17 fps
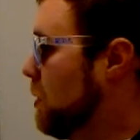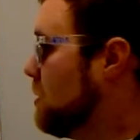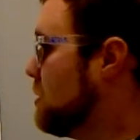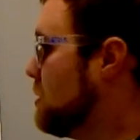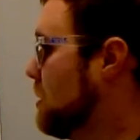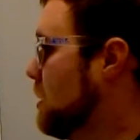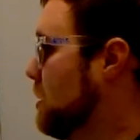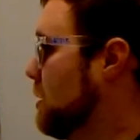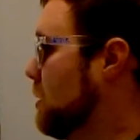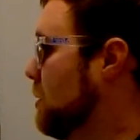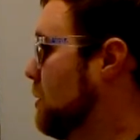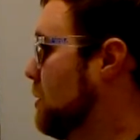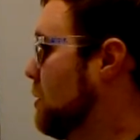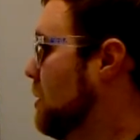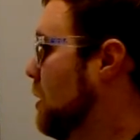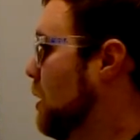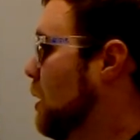So
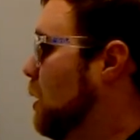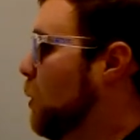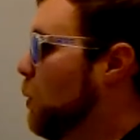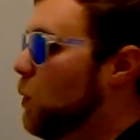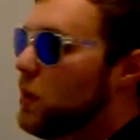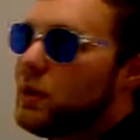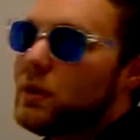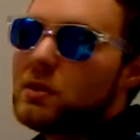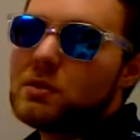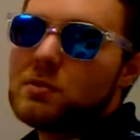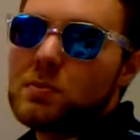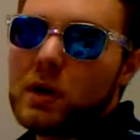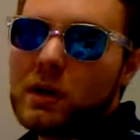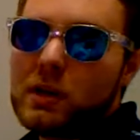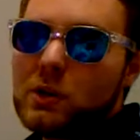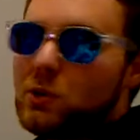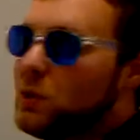what else
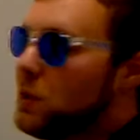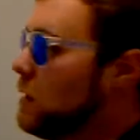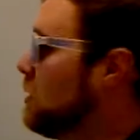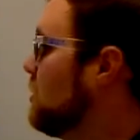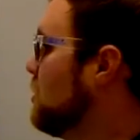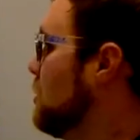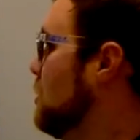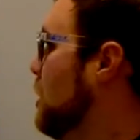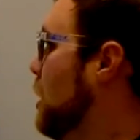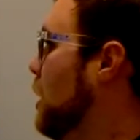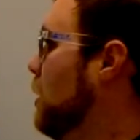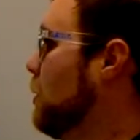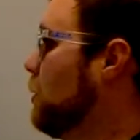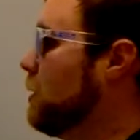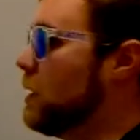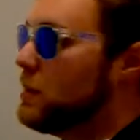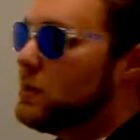might you need to
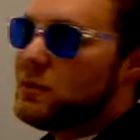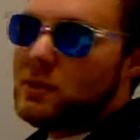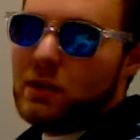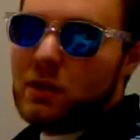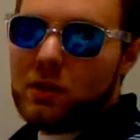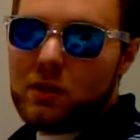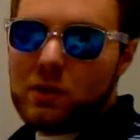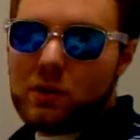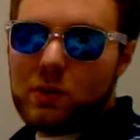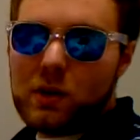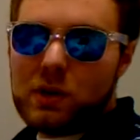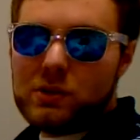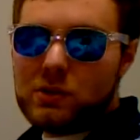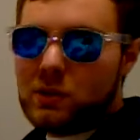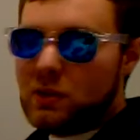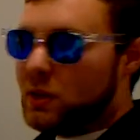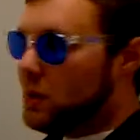know? That's the other
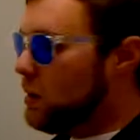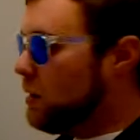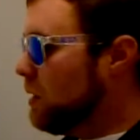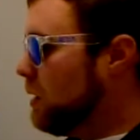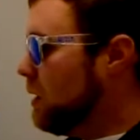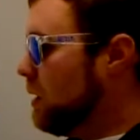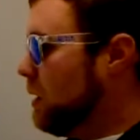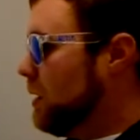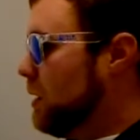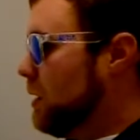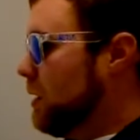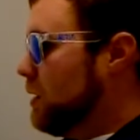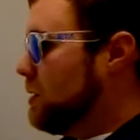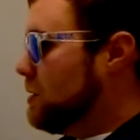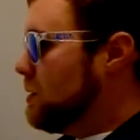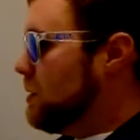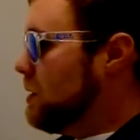question here.
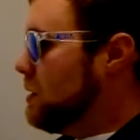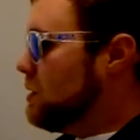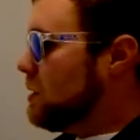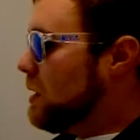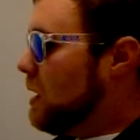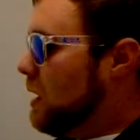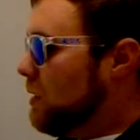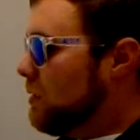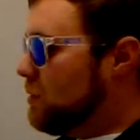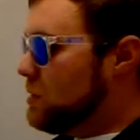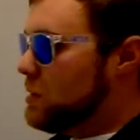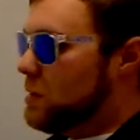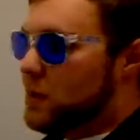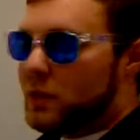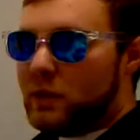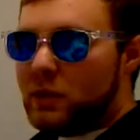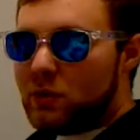So this is kind of just
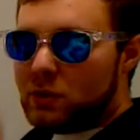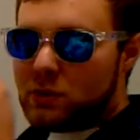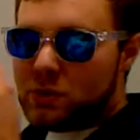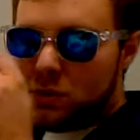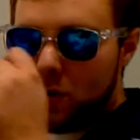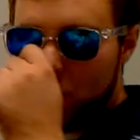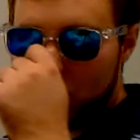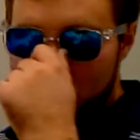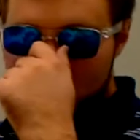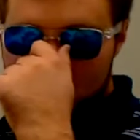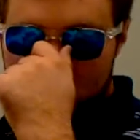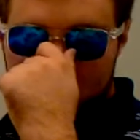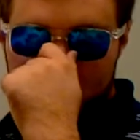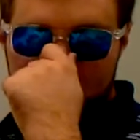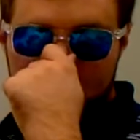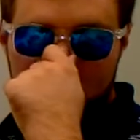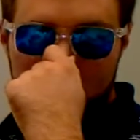an illustration
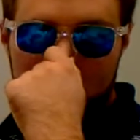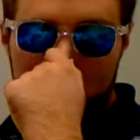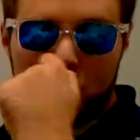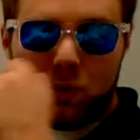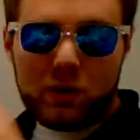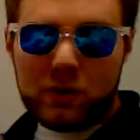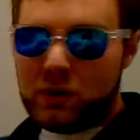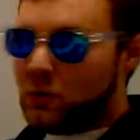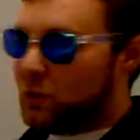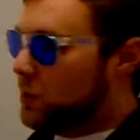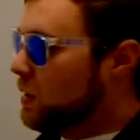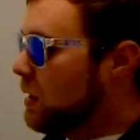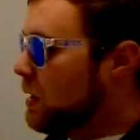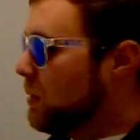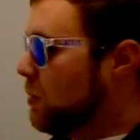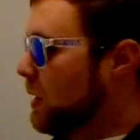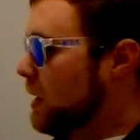of what I want you to
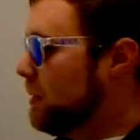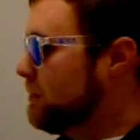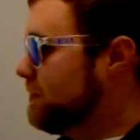think about.